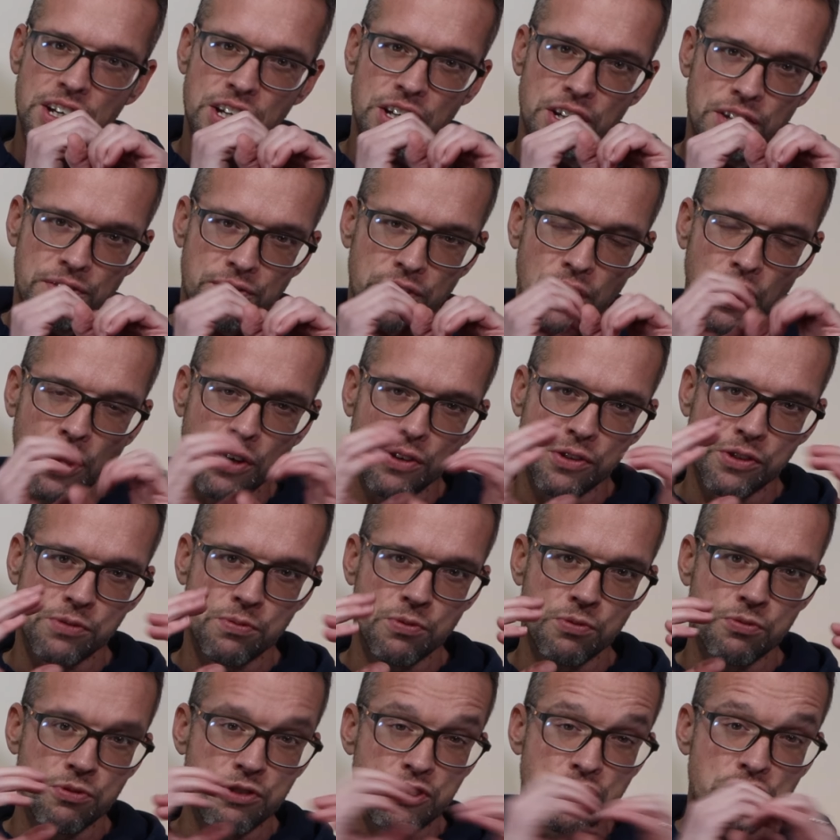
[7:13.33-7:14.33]
of the hose,
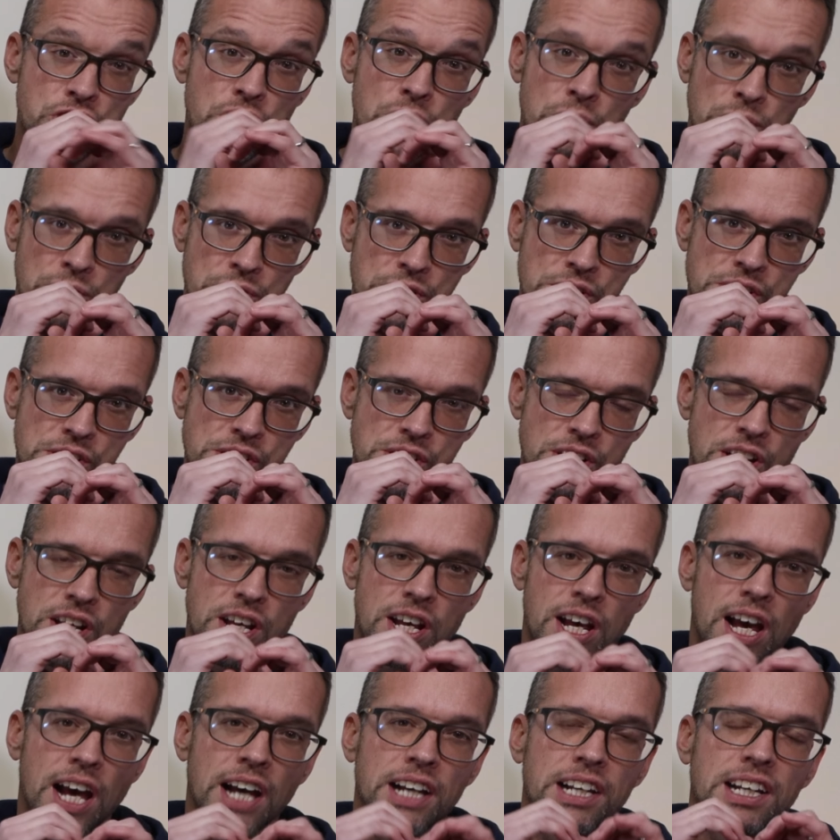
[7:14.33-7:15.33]
will reduce
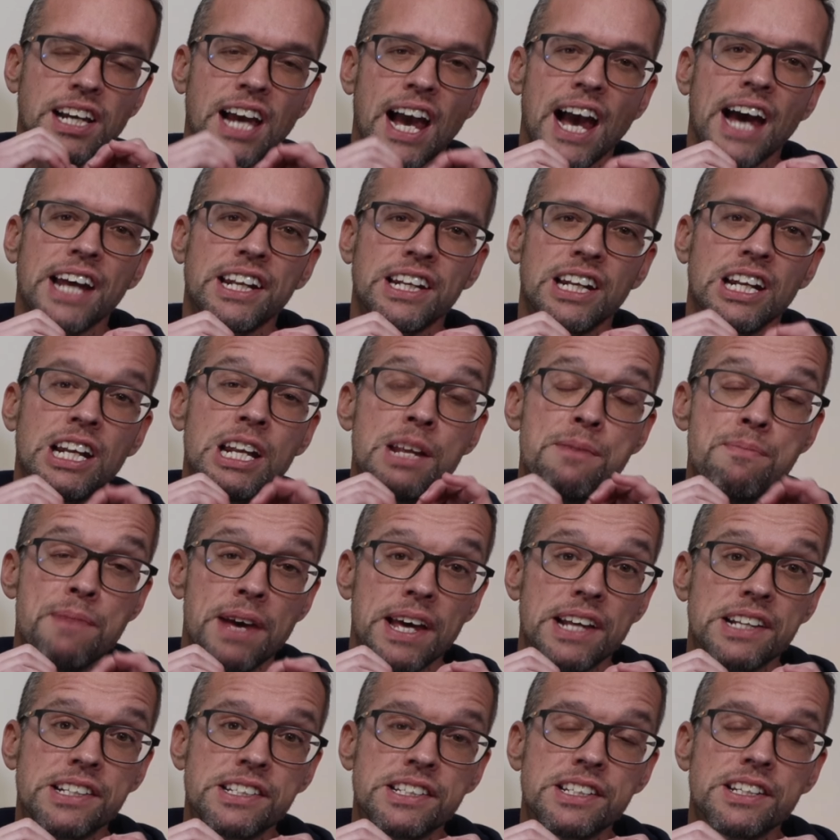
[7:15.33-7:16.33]
and can
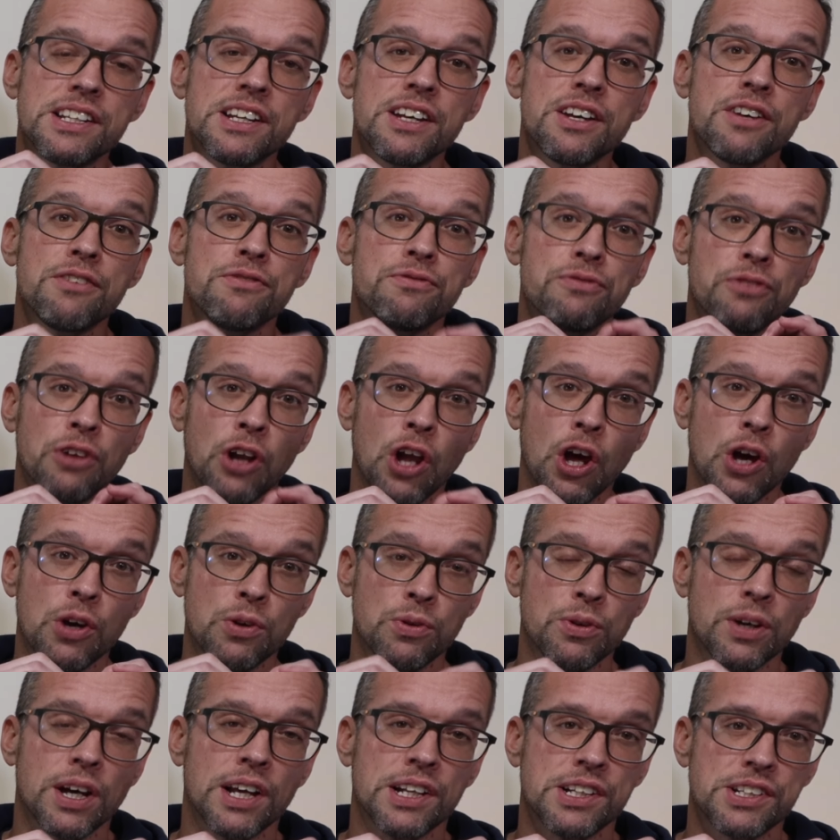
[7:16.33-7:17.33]
limit
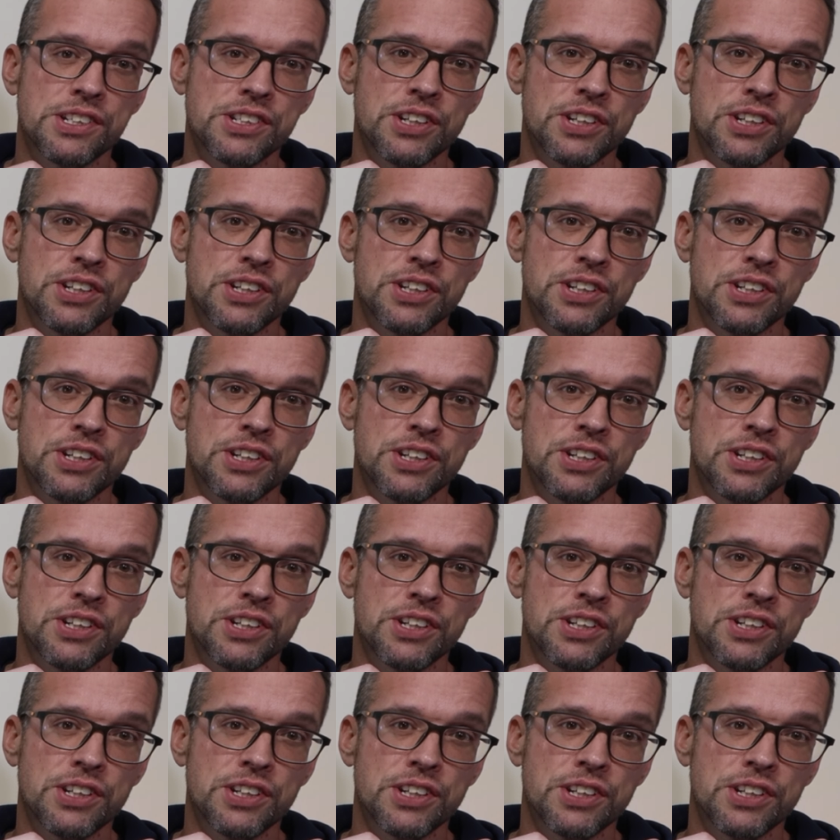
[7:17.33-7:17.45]
flow and